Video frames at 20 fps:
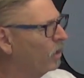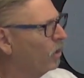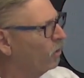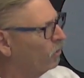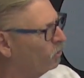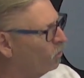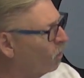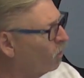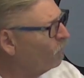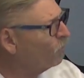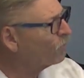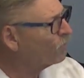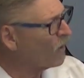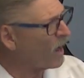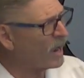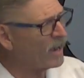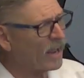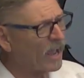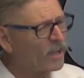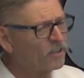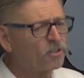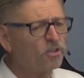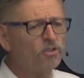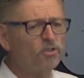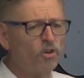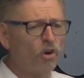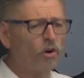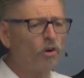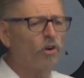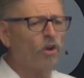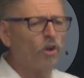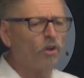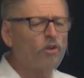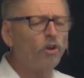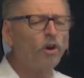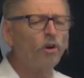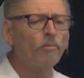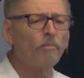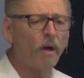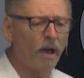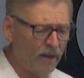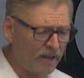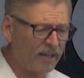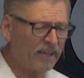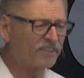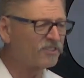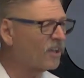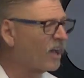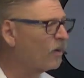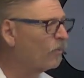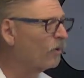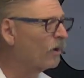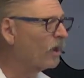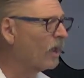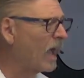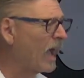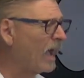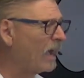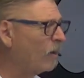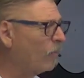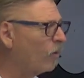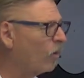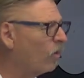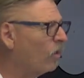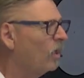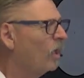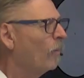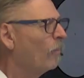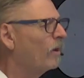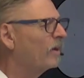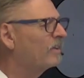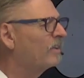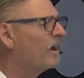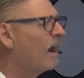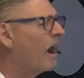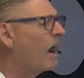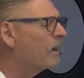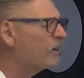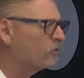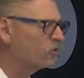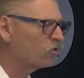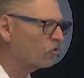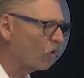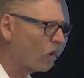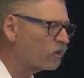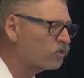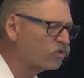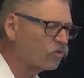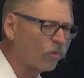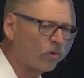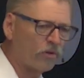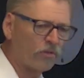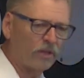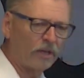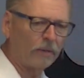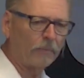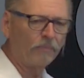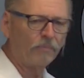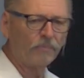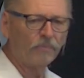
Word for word: Your finances, your, your money is unreliable, but God is trustworthy.